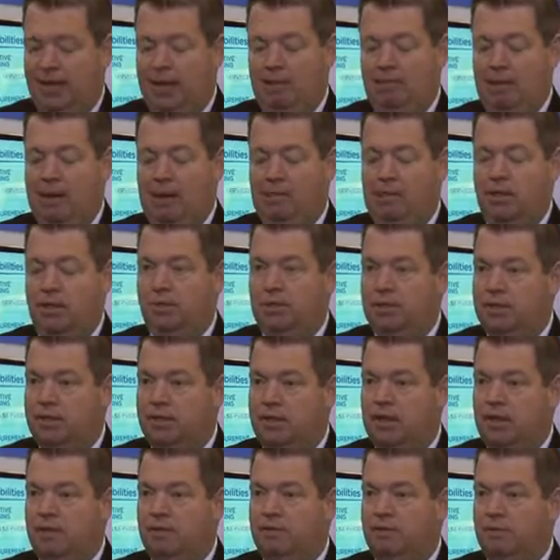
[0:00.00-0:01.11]
be able to
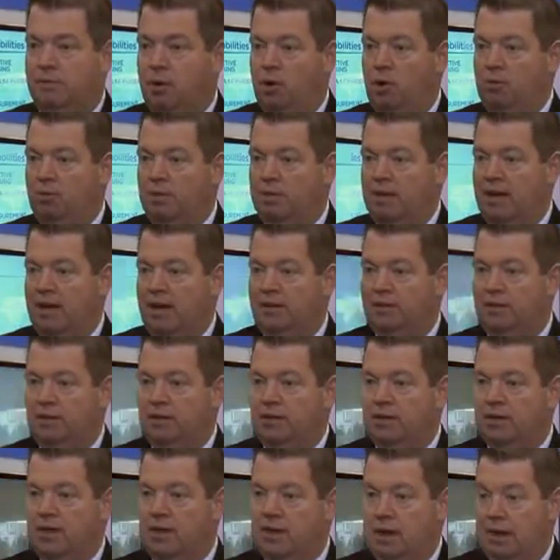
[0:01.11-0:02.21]
receive mobile
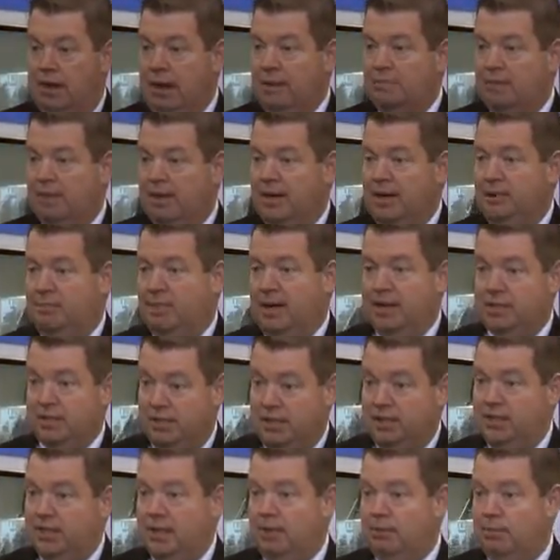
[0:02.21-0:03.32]
television on a laptop, as an
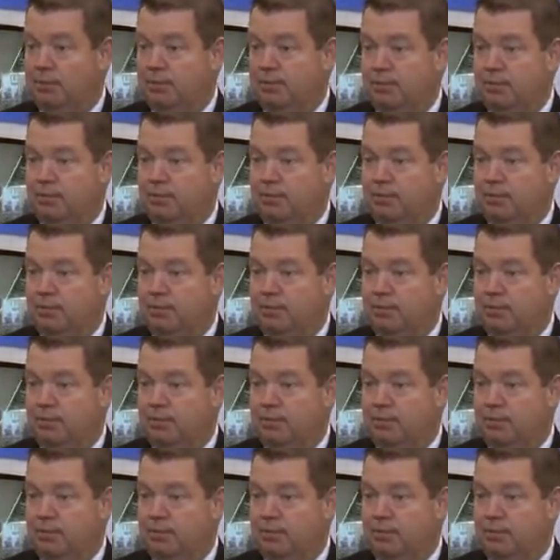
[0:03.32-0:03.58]
example.